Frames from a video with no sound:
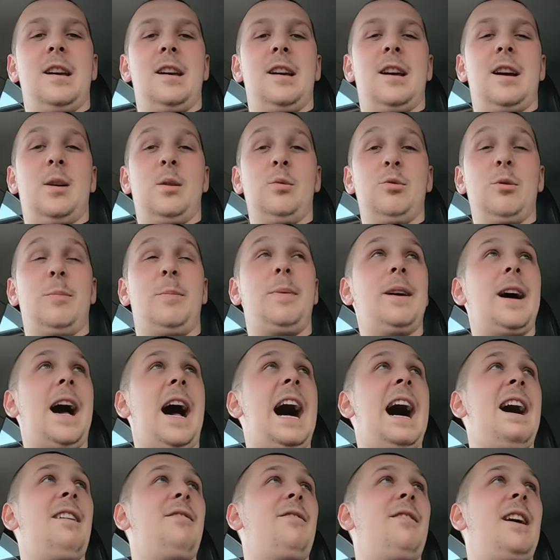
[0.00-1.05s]
I was up at
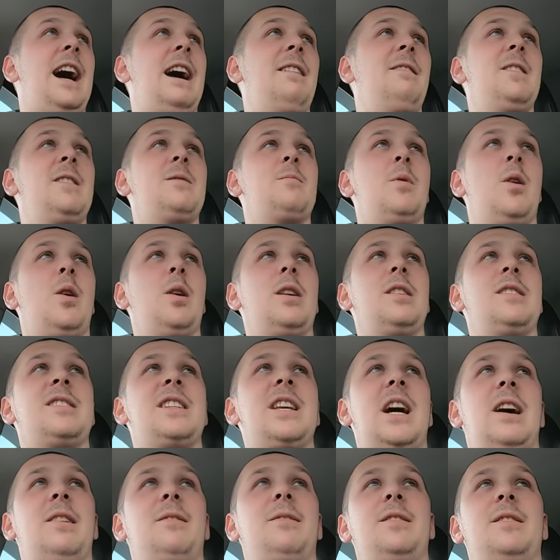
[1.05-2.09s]
R5 this morning,
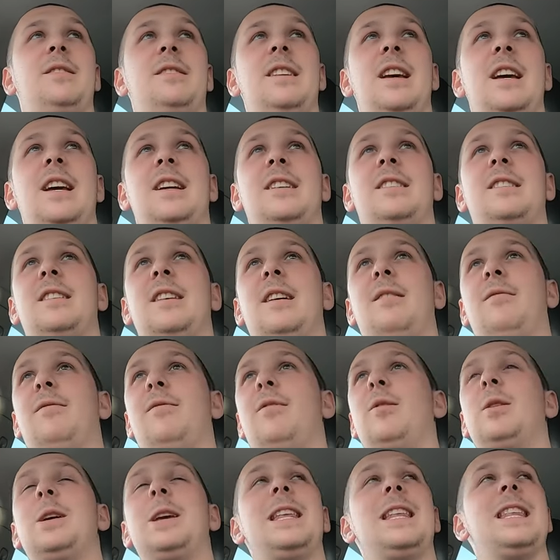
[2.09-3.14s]
set off for 6. I'm
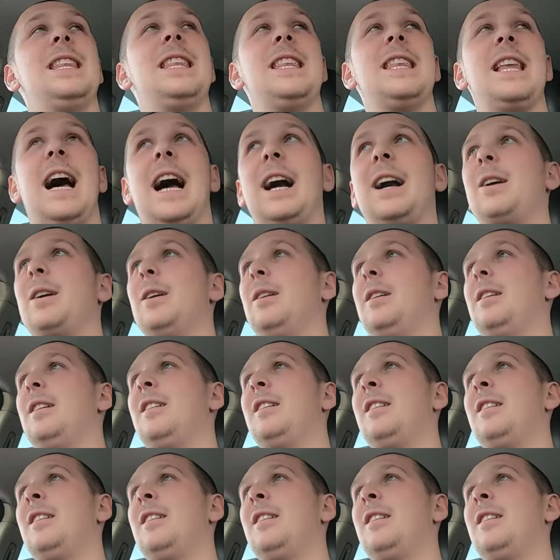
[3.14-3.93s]
fucking knackered.